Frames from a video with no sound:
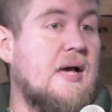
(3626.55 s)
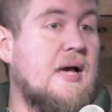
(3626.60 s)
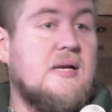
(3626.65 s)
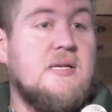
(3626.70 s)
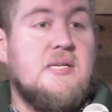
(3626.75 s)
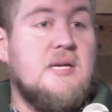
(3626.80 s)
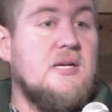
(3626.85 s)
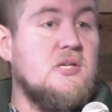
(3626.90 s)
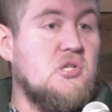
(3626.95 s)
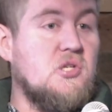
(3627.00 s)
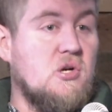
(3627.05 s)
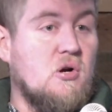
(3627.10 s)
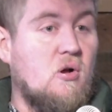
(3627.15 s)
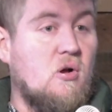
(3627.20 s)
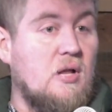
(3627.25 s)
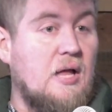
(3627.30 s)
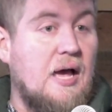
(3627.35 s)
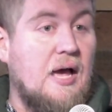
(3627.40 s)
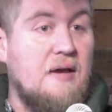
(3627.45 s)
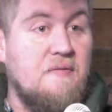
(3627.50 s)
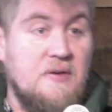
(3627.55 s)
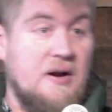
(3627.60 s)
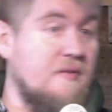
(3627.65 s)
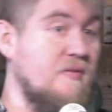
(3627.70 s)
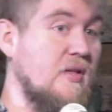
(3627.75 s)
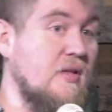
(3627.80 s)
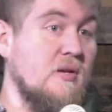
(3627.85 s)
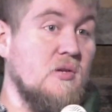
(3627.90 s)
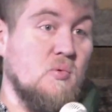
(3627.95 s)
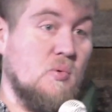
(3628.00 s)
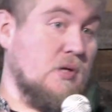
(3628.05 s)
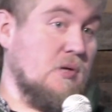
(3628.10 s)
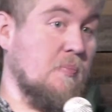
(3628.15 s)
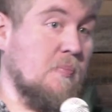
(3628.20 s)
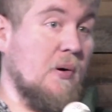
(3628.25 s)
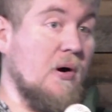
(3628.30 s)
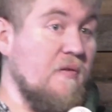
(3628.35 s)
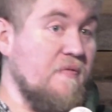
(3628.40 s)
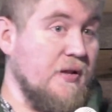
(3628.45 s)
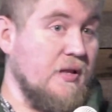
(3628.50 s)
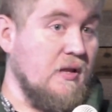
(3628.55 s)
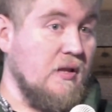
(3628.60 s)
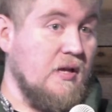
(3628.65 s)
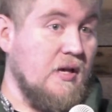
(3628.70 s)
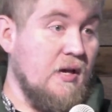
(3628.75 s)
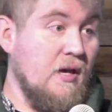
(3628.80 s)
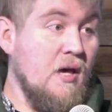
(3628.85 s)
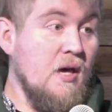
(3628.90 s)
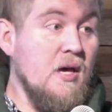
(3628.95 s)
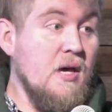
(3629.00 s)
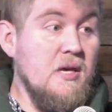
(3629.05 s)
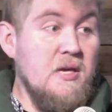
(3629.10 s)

excess your whole life and everything's worked perfectly,